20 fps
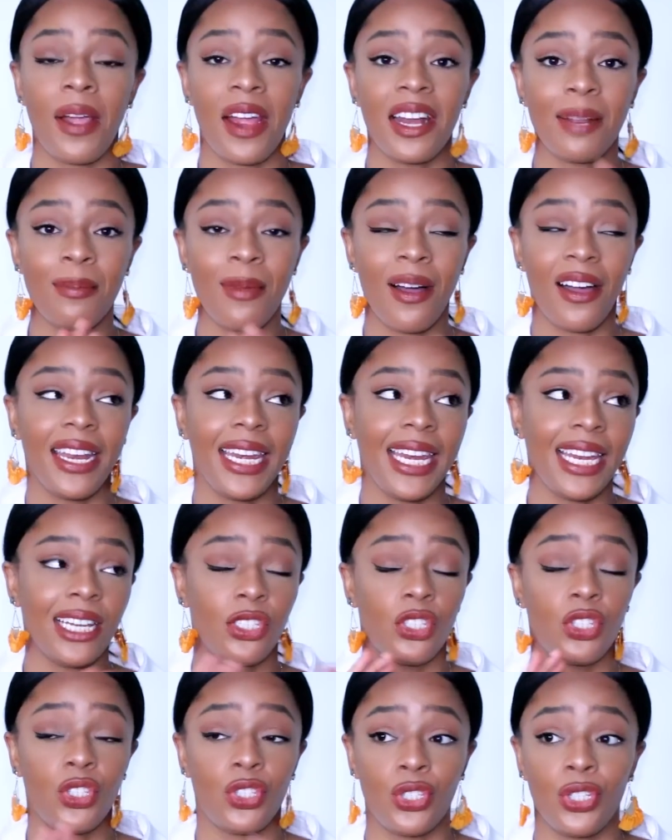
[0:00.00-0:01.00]
Bearing in mind it
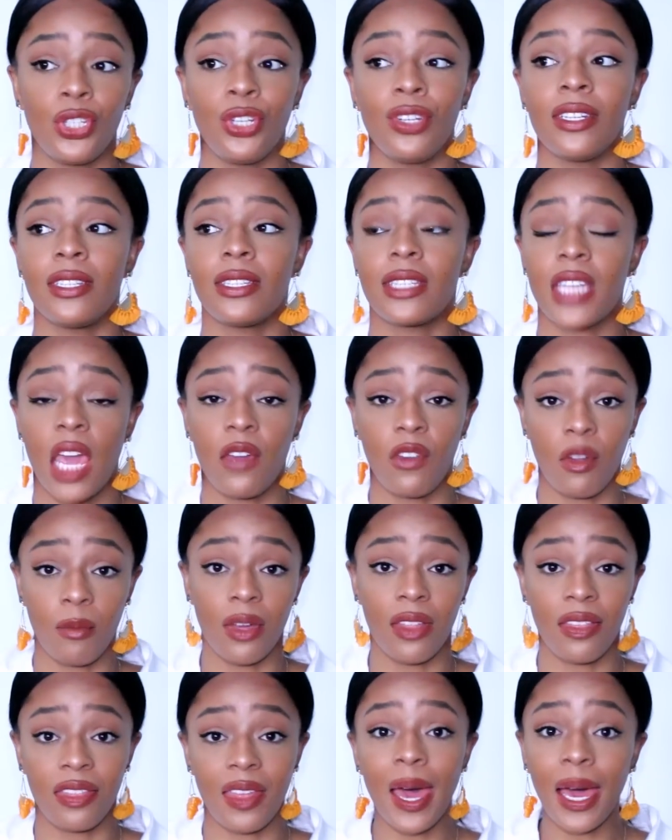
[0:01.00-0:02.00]
is student saving
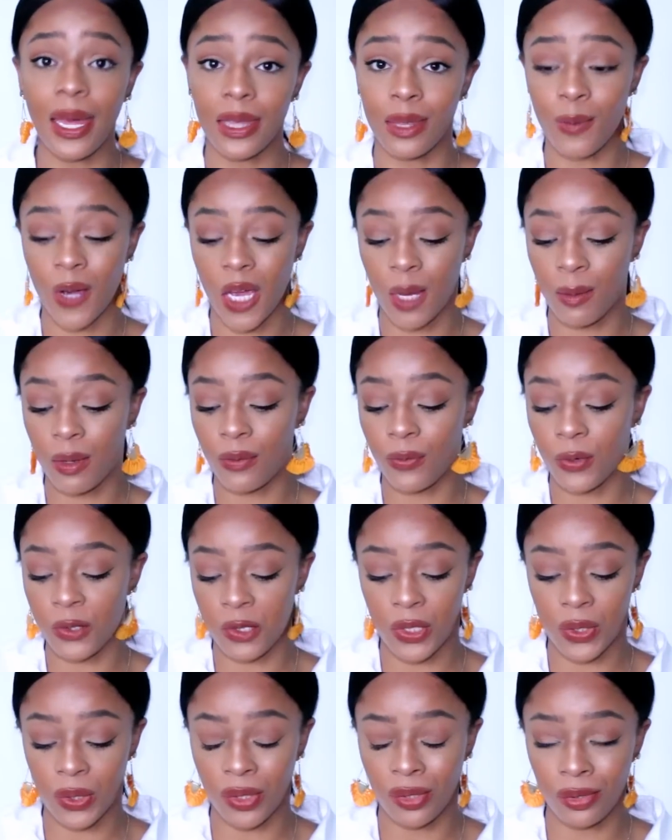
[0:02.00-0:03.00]
month at the moment for
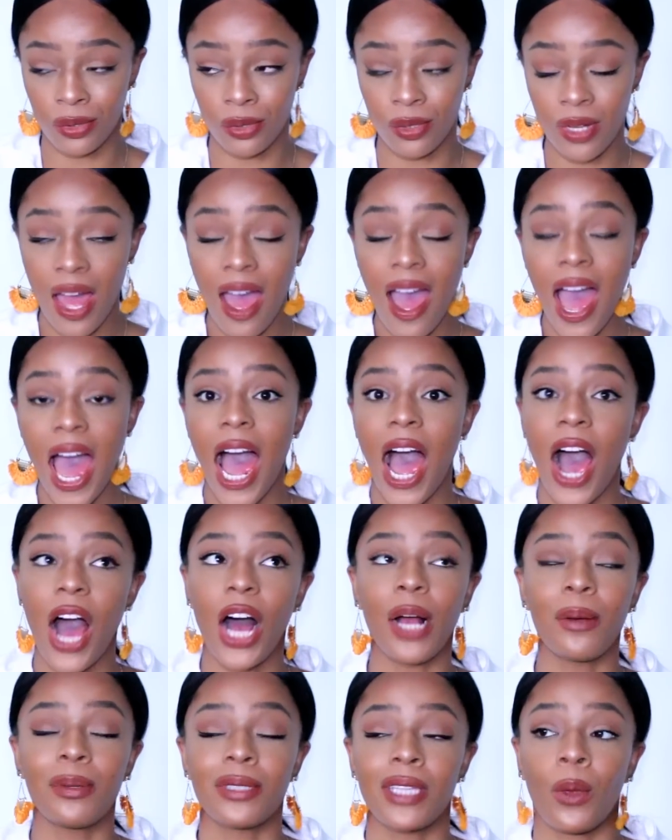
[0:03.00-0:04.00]
us all,
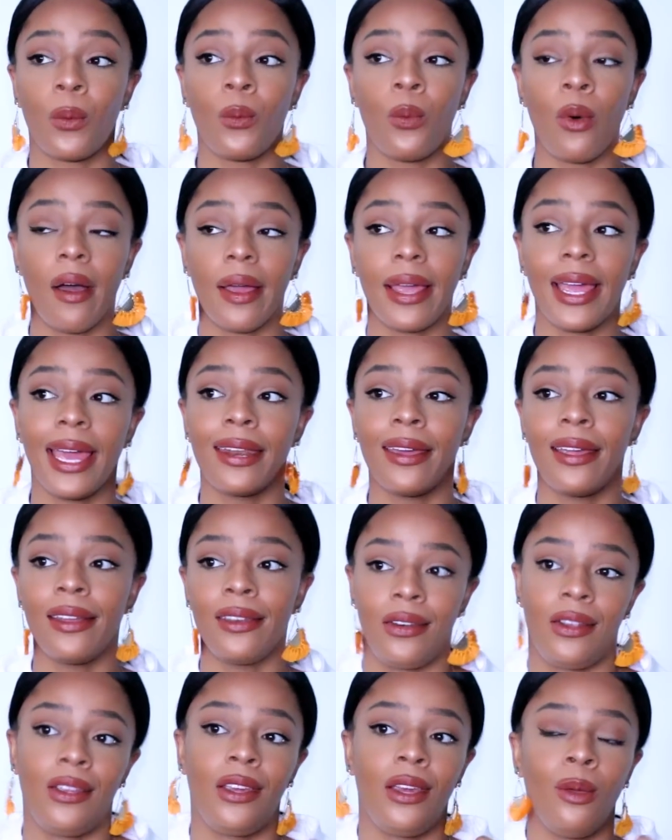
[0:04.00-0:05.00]
I was like, what can
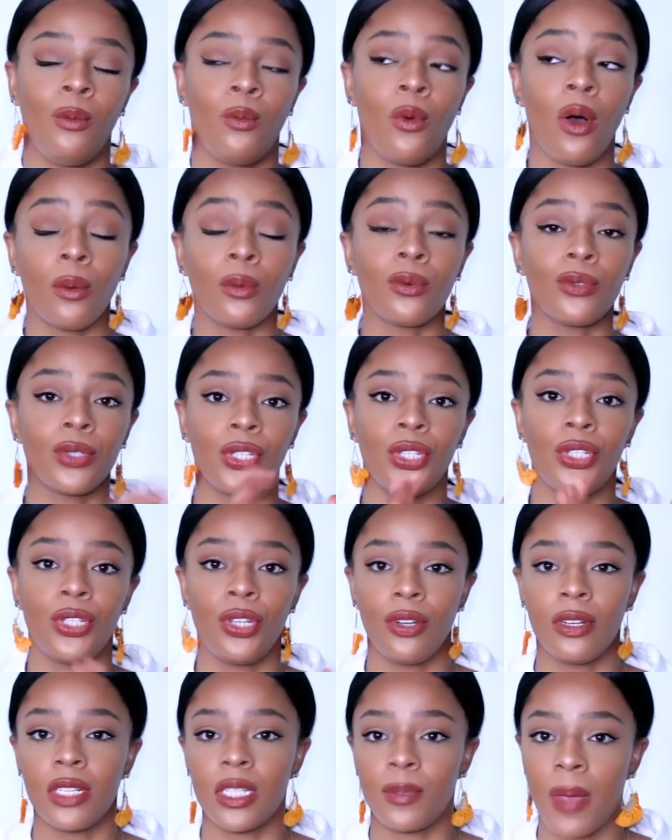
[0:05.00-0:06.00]
I do? What will
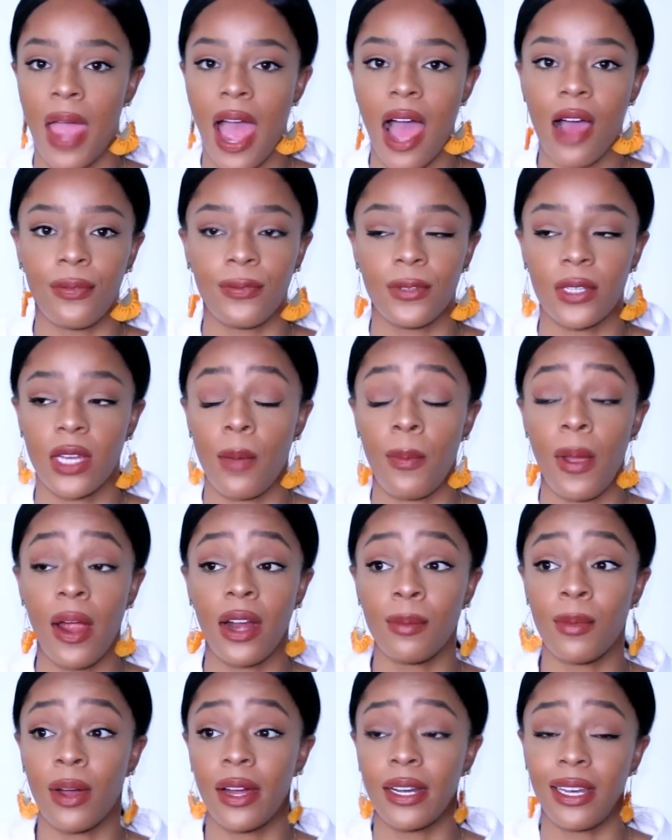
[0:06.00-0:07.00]
students be after?
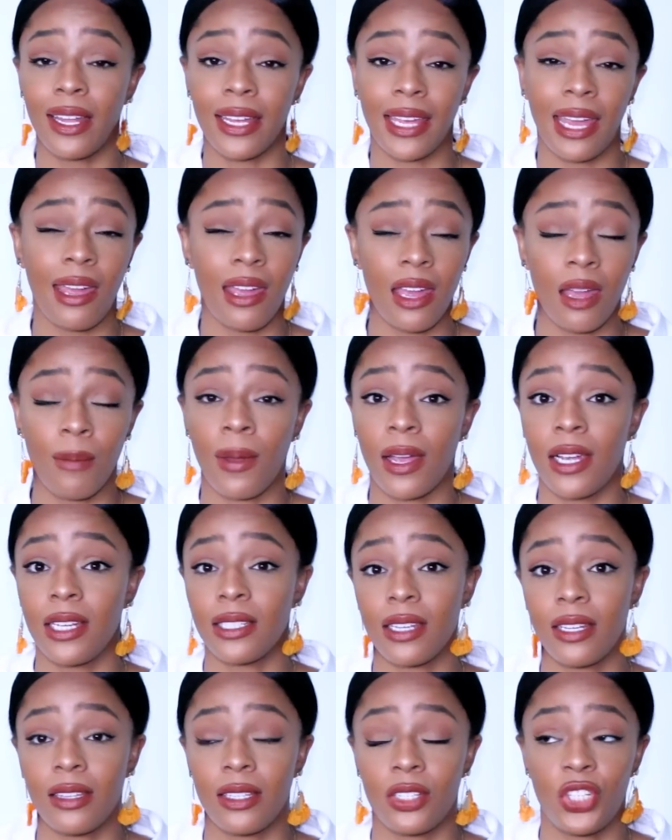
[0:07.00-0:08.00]
Bearing in mind like eBay
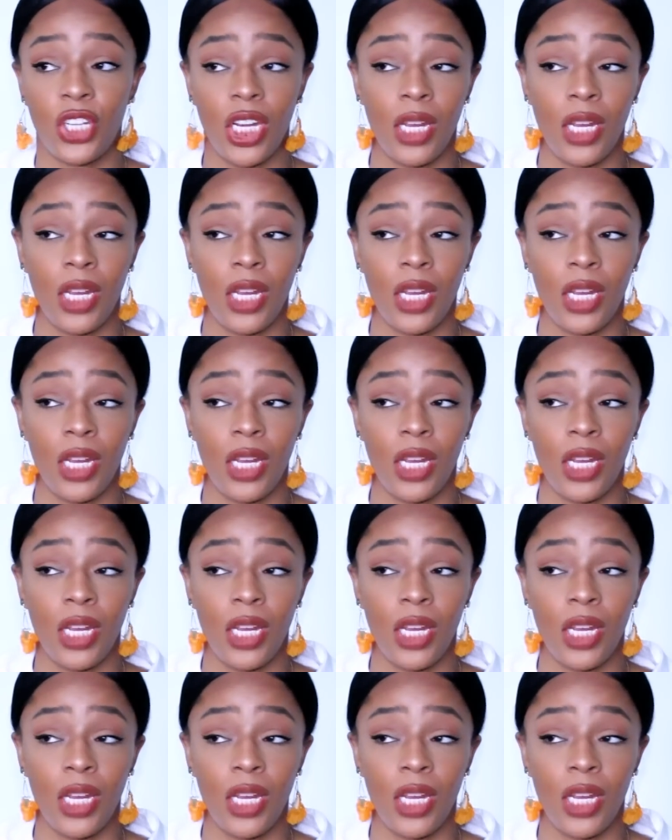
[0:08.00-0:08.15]
is like